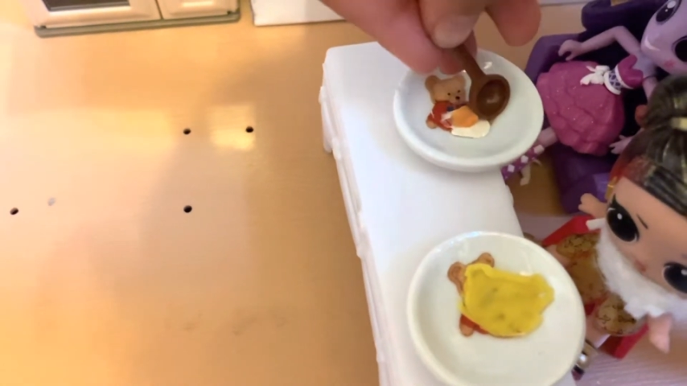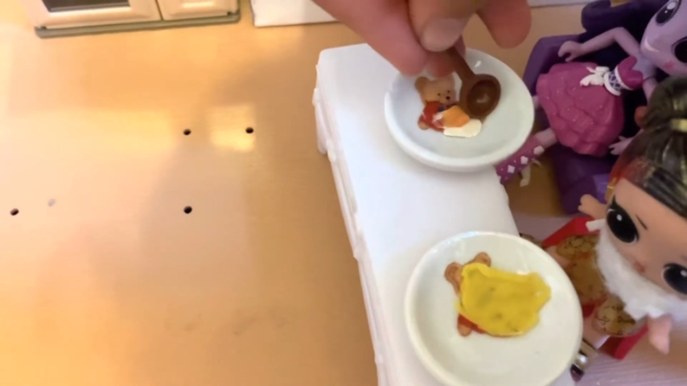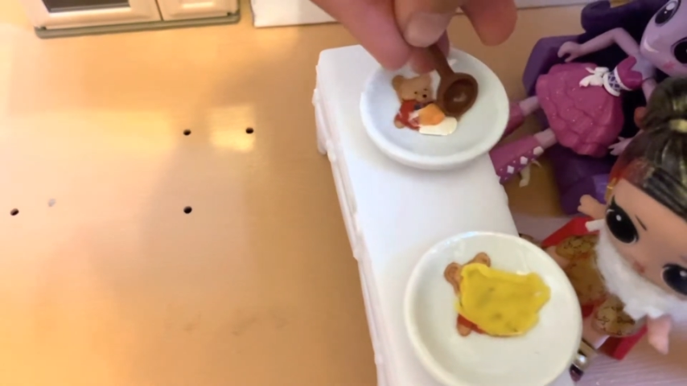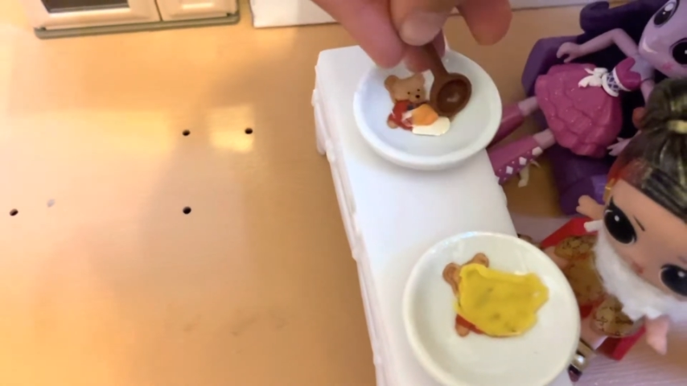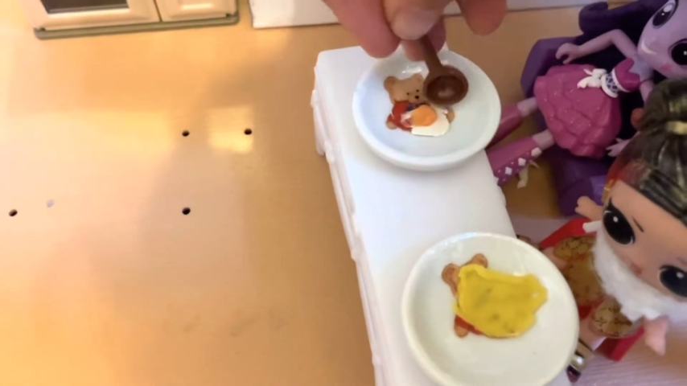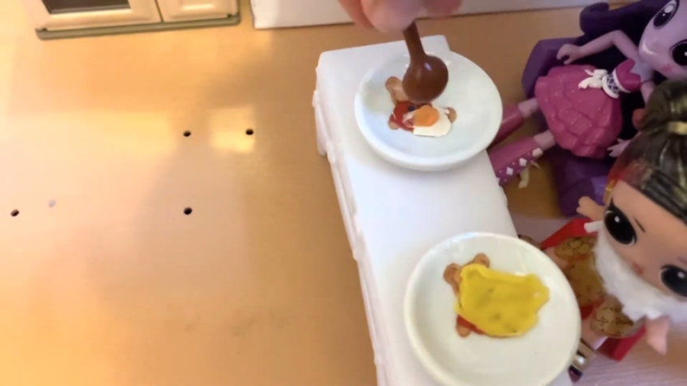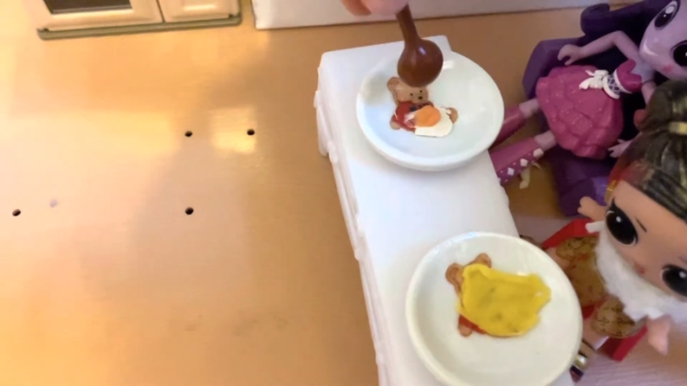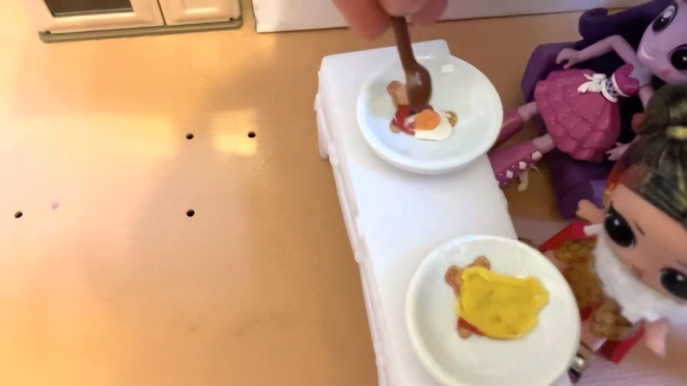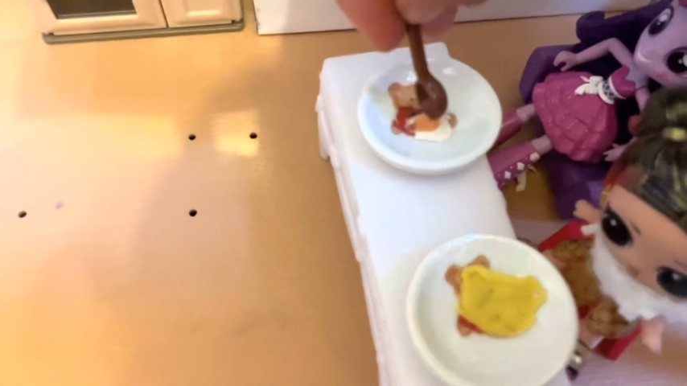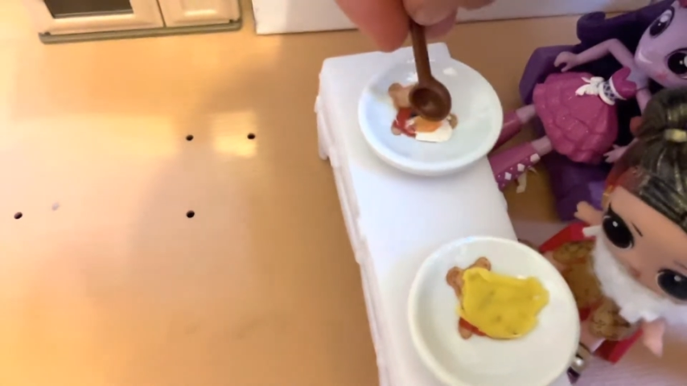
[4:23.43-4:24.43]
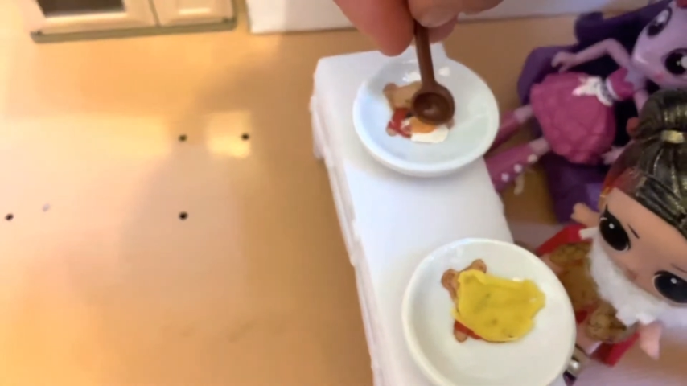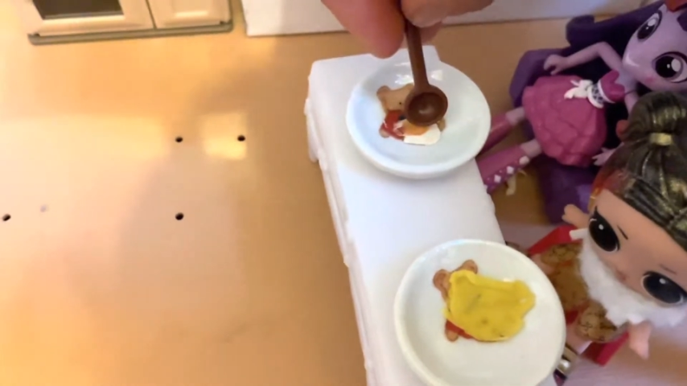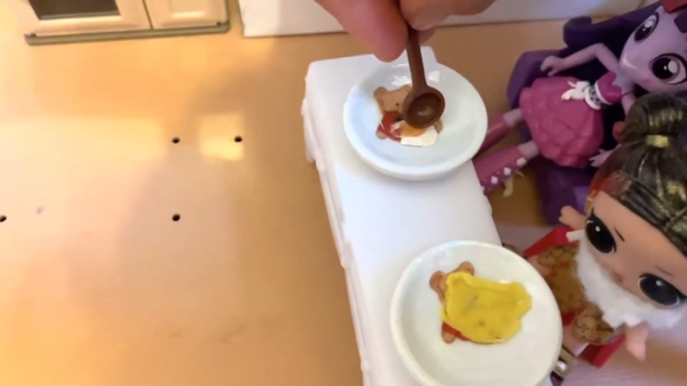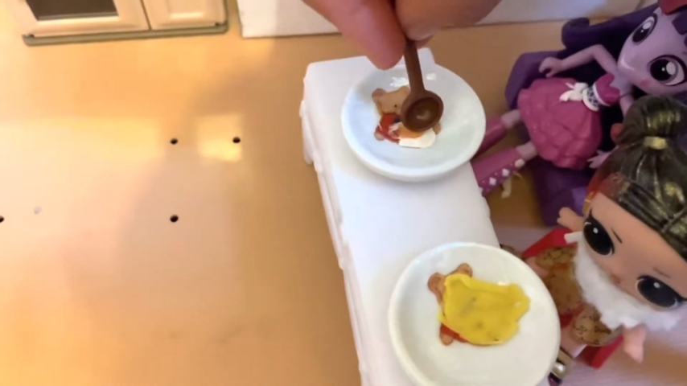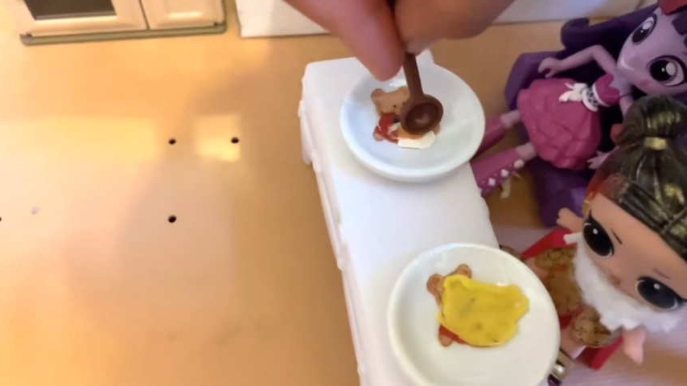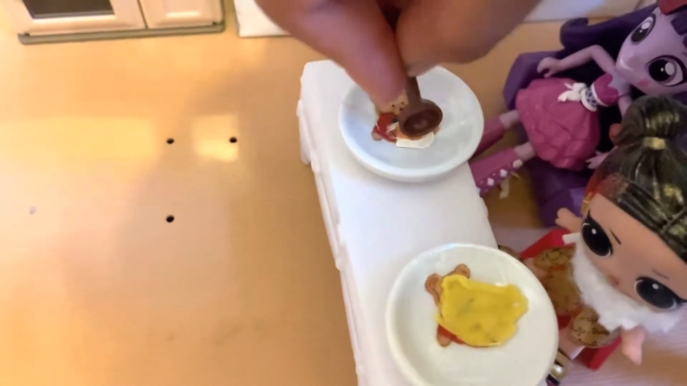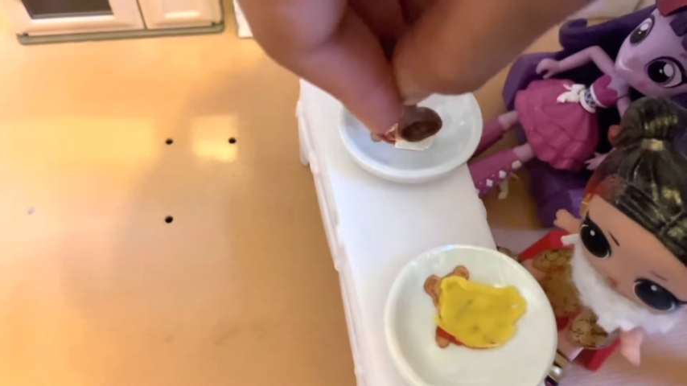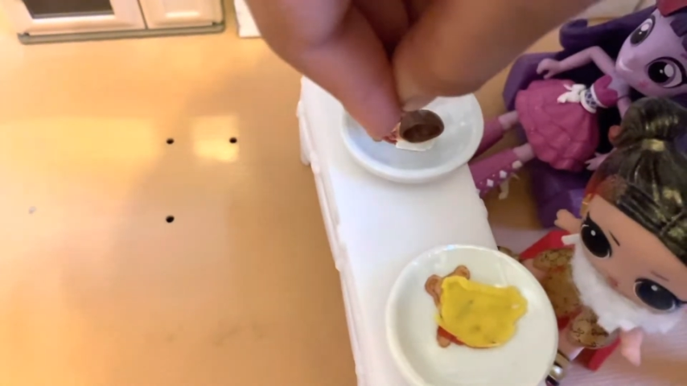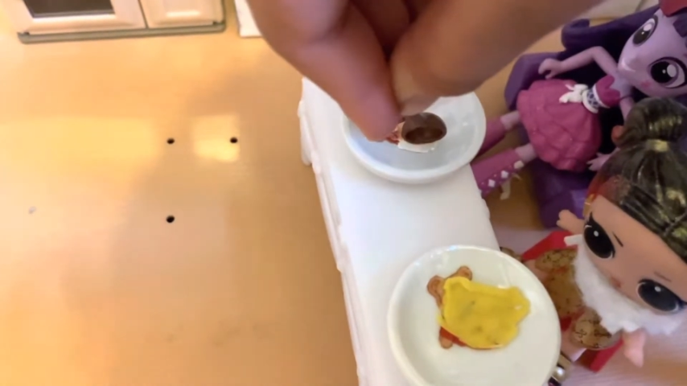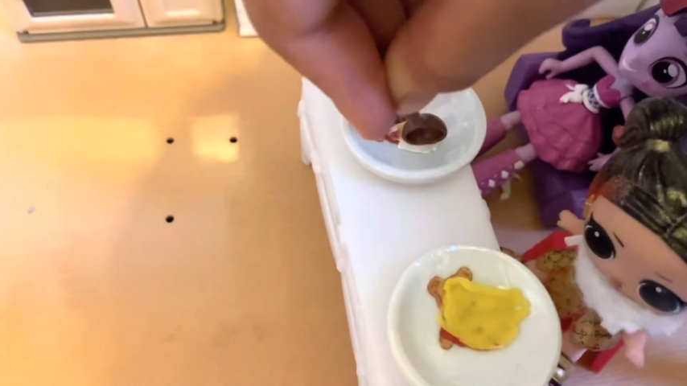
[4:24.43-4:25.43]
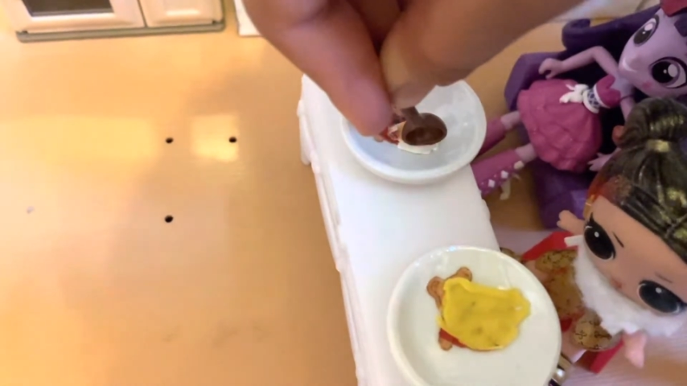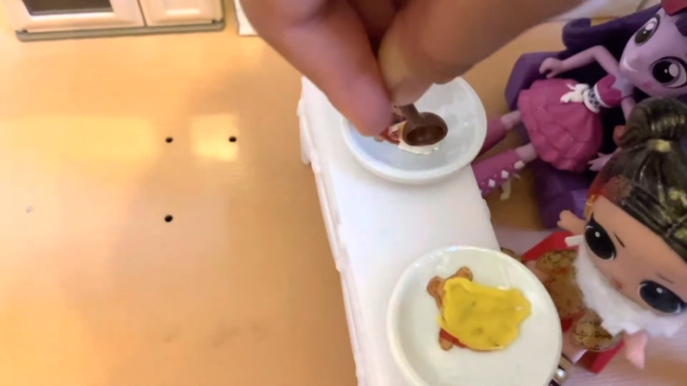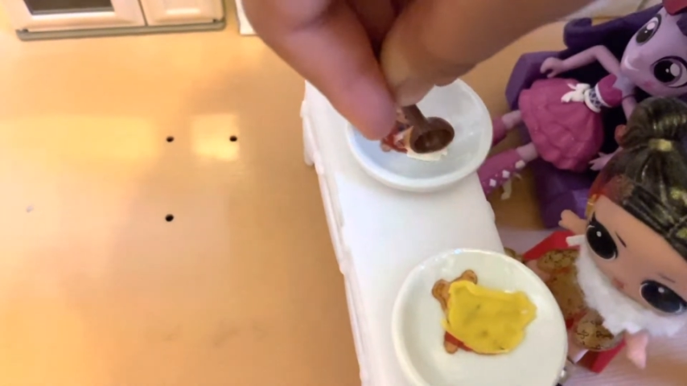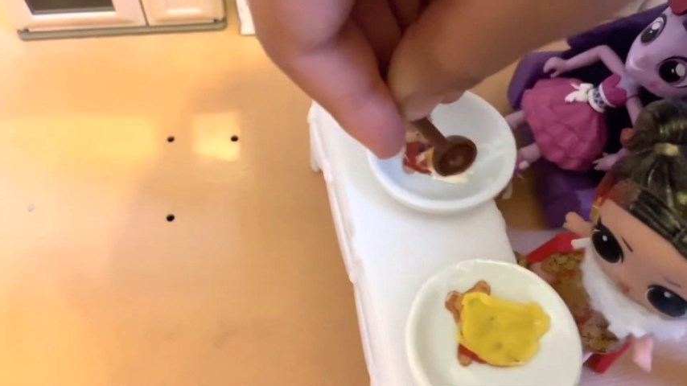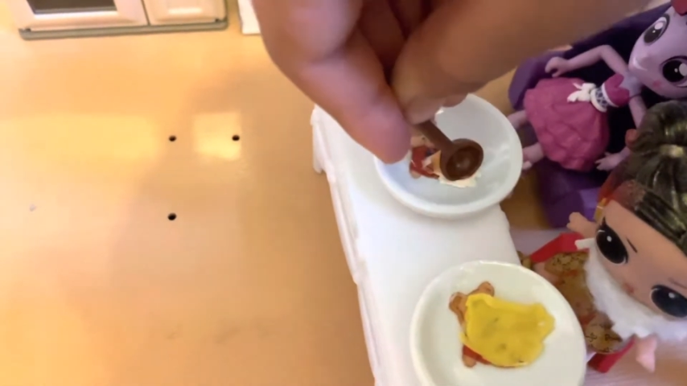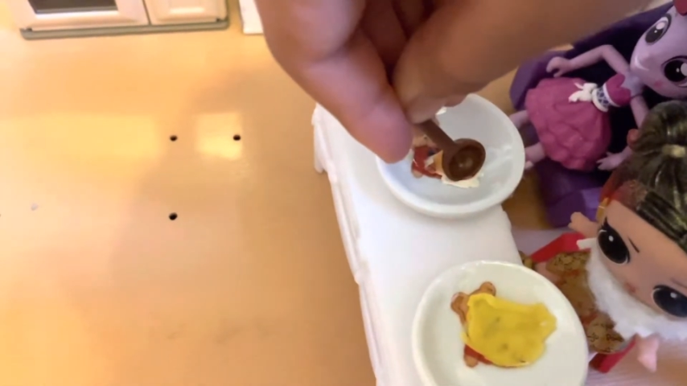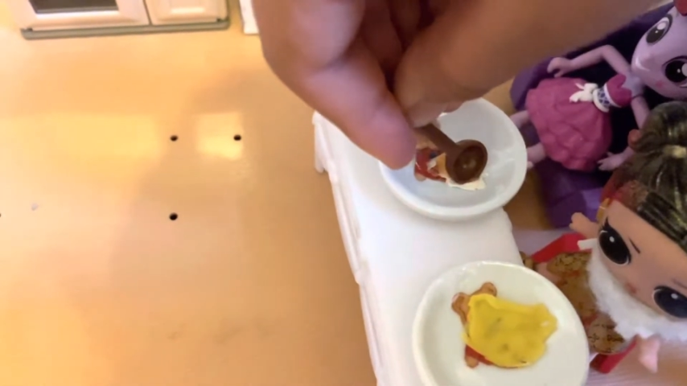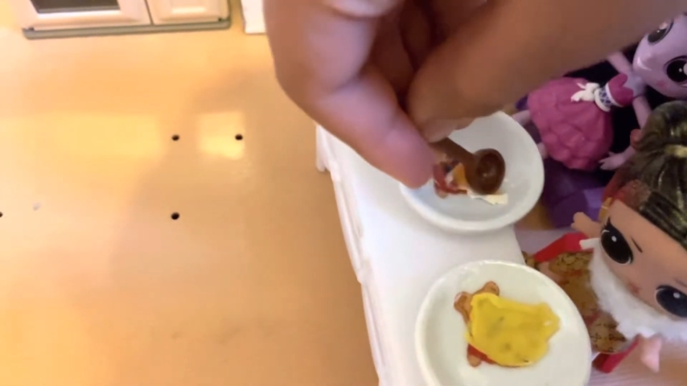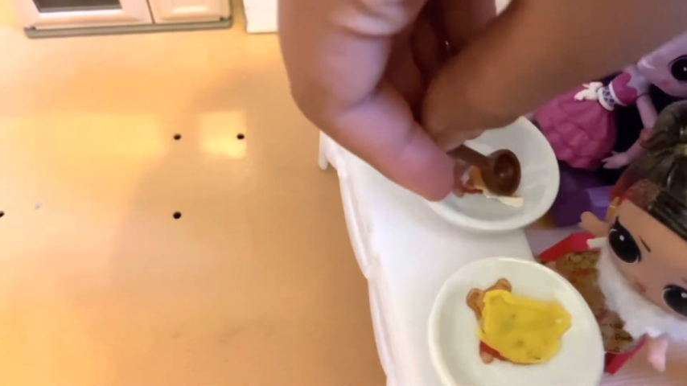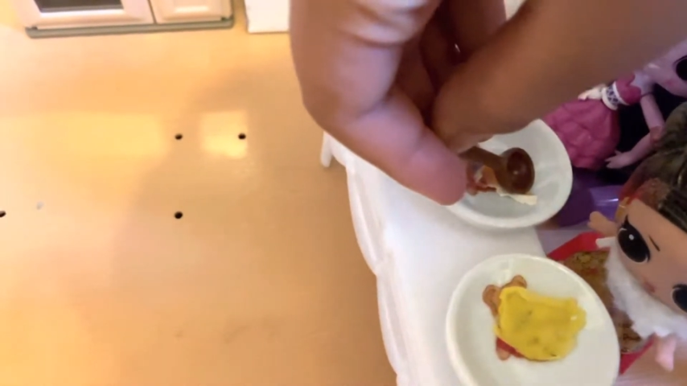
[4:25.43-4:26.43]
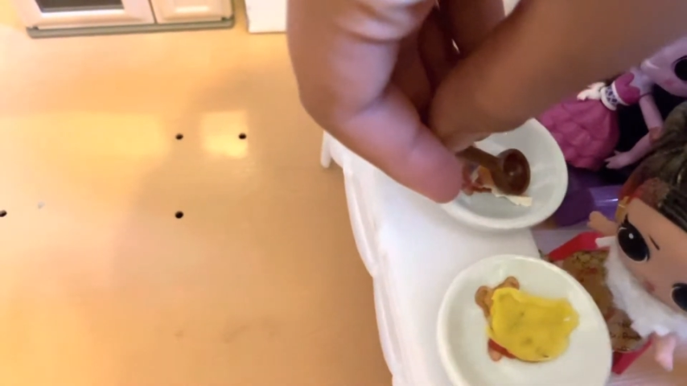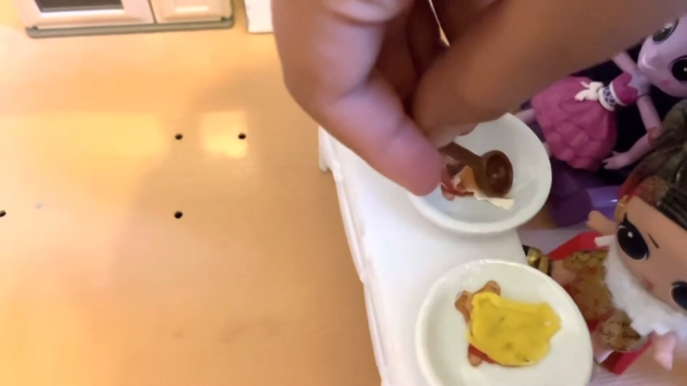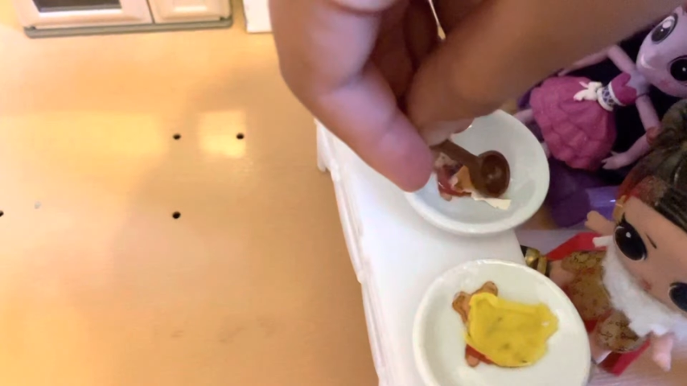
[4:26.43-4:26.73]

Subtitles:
[unreadable: no face in view]